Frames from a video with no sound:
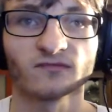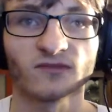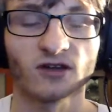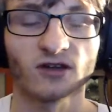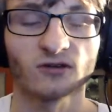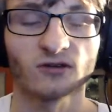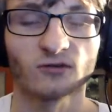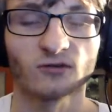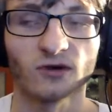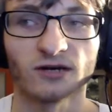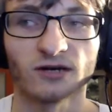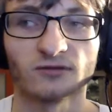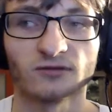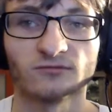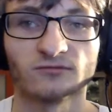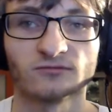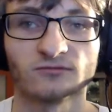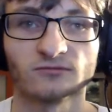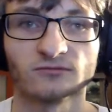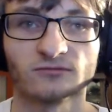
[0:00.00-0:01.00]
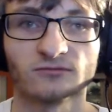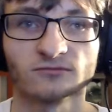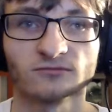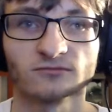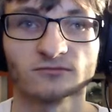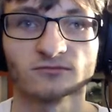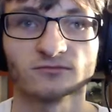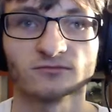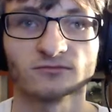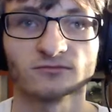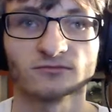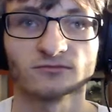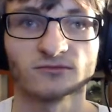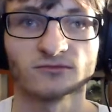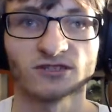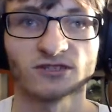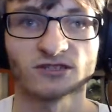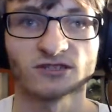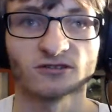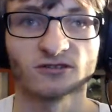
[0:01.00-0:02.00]
Oh wow,
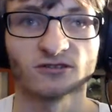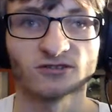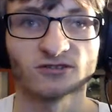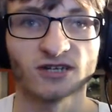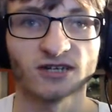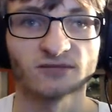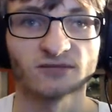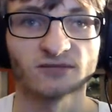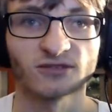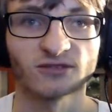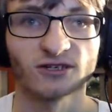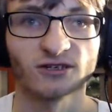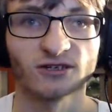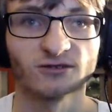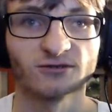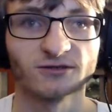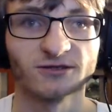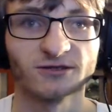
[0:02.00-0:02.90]
it's a long time ago.